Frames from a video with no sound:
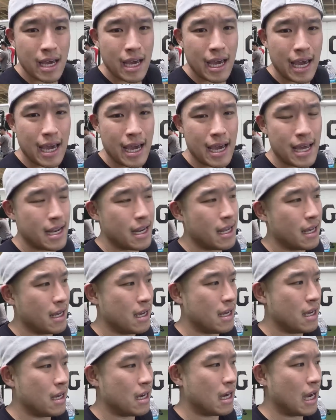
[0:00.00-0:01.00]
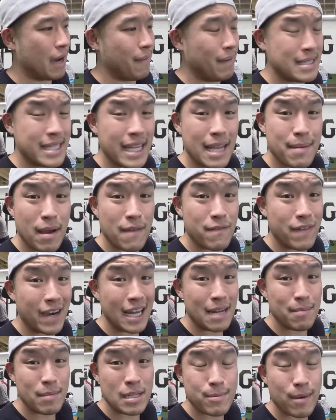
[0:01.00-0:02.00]
And I've been taking my
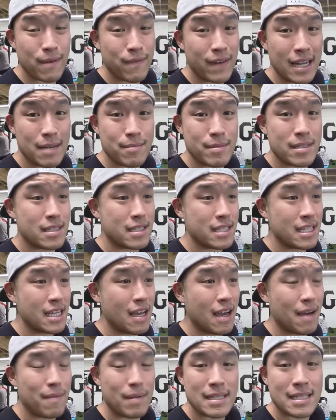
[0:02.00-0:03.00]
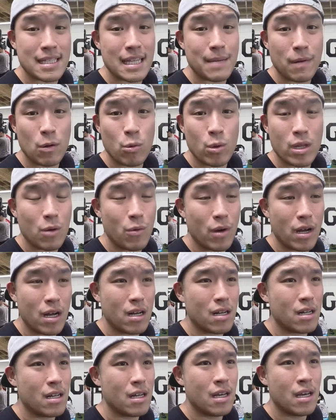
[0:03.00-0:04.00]
vitamins, my vitamin C. I've been sleeping really well.